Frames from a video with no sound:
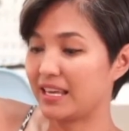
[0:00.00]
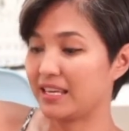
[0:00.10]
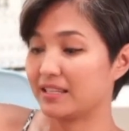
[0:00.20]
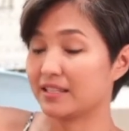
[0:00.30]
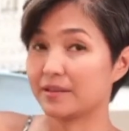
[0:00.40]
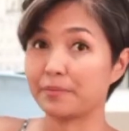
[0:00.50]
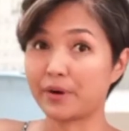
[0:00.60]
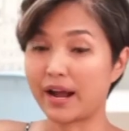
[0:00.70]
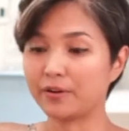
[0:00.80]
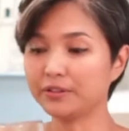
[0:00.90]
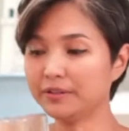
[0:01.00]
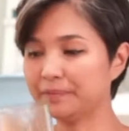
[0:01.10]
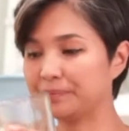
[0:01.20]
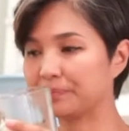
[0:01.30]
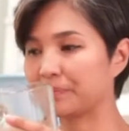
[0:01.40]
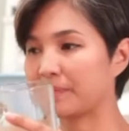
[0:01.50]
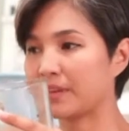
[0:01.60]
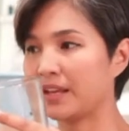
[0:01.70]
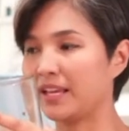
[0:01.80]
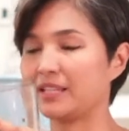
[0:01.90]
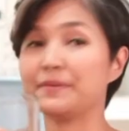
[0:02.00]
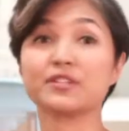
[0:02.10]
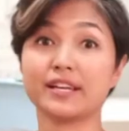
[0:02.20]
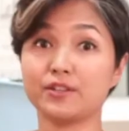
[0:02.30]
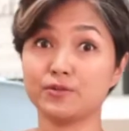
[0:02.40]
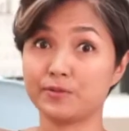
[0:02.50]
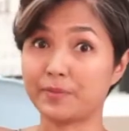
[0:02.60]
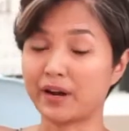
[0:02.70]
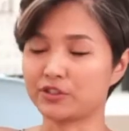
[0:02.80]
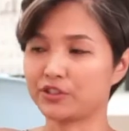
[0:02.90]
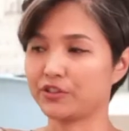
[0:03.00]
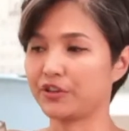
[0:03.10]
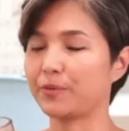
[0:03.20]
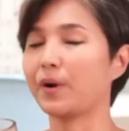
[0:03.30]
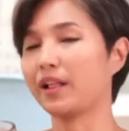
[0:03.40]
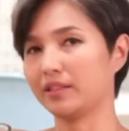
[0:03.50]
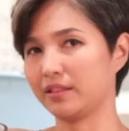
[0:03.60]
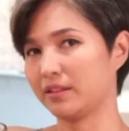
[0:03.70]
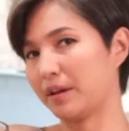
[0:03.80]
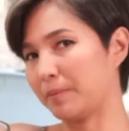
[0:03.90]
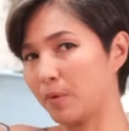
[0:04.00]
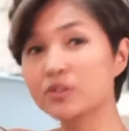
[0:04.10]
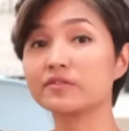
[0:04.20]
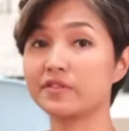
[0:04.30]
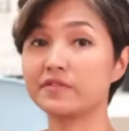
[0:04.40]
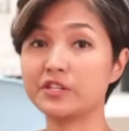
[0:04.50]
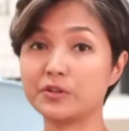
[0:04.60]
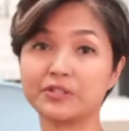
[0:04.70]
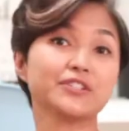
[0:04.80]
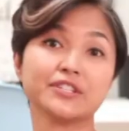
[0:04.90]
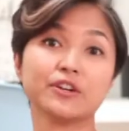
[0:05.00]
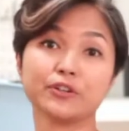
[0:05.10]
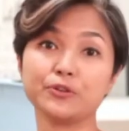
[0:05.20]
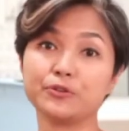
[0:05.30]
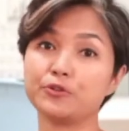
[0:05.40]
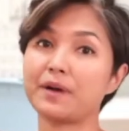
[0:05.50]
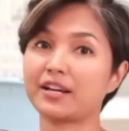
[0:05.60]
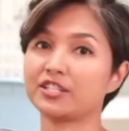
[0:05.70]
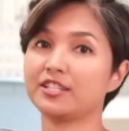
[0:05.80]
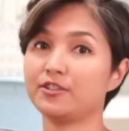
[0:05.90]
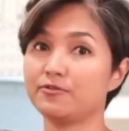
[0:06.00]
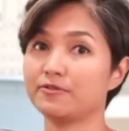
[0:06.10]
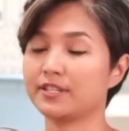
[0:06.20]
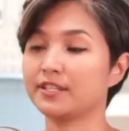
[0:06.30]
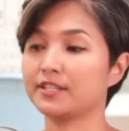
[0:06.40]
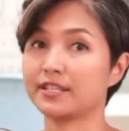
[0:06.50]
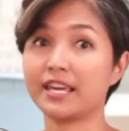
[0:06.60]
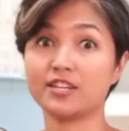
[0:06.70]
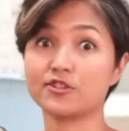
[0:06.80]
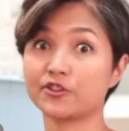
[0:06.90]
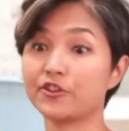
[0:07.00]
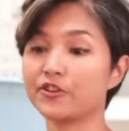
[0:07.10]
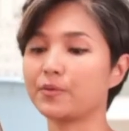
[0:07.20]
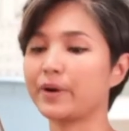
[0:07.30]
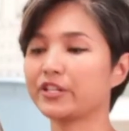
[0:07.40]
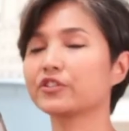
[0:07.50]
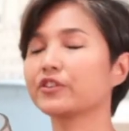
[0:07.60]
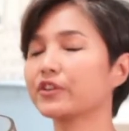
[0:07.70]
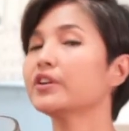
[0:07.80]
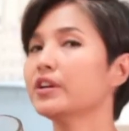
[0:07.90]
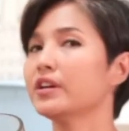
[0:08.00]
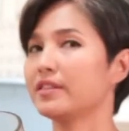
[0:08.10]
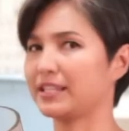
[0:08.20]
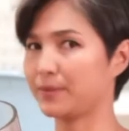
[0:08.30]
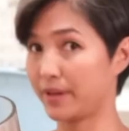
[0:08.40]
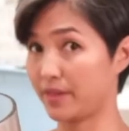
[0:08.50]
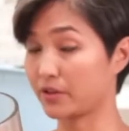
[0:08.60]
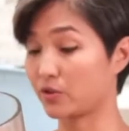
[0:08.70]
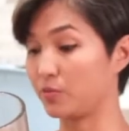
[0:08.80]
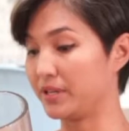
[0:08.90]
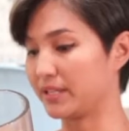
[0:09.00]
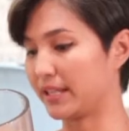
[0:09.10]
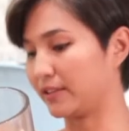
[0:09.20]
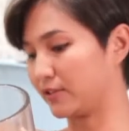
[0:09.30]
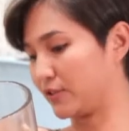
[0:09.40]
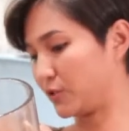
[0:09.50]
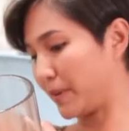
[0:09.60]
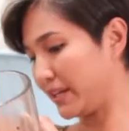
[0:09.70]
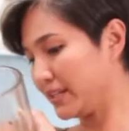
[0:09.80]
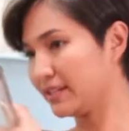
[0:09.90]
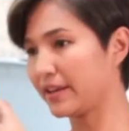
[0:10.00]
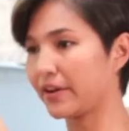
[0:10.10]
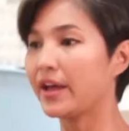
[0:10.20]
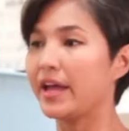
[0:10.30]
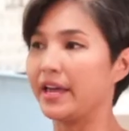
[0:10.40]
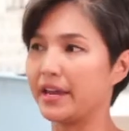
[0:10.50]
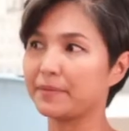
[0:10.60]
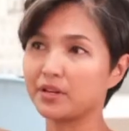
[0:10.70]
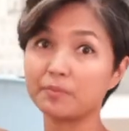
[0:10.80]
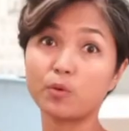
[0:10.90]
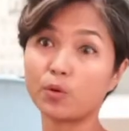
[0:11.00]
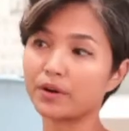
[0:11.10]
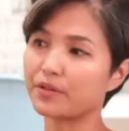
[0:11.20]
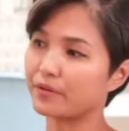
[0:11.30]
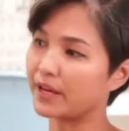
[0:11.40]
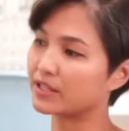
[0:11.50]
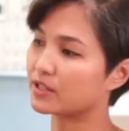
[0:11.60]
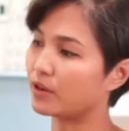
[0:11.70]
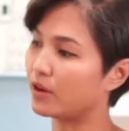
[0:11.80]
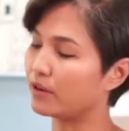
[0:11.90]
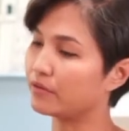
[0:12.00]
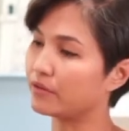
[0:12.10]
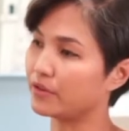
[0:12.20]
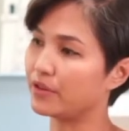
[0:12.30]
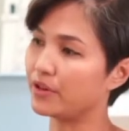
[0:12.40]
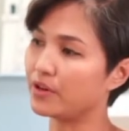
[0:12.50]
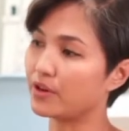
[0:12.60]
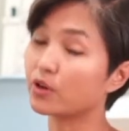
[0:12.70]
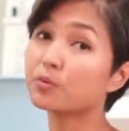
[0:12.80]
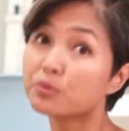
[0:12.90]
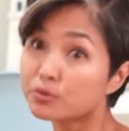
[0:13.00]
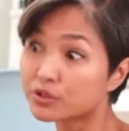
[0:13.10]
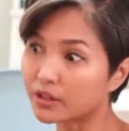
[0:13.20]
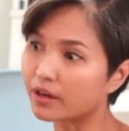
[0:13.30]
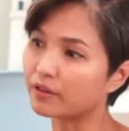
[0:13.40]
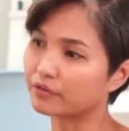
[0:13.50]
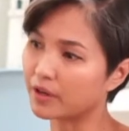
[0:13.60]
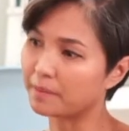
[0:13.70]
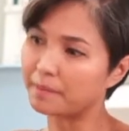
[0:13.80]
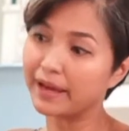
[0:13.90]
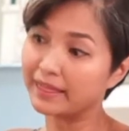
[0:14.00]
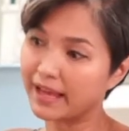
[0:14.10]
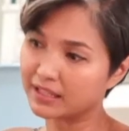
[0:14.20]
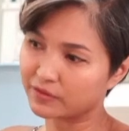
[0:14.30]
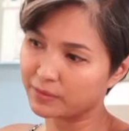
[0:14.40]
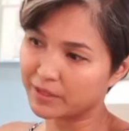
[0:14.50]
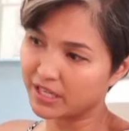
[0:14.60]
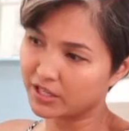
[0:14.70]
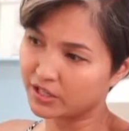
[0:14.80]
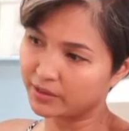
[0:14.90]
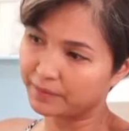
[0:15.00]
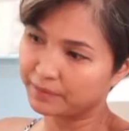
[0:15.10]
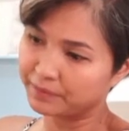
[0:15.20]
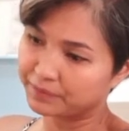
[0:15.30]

is brown is because I use brown sugar, while most of the videos you see on YouTube actually uses cane sugar or white sugar. That's why their SCOBY is lighter. So mine is in there, and I'm gonna pour the rest of the kombucha from my last fermentation.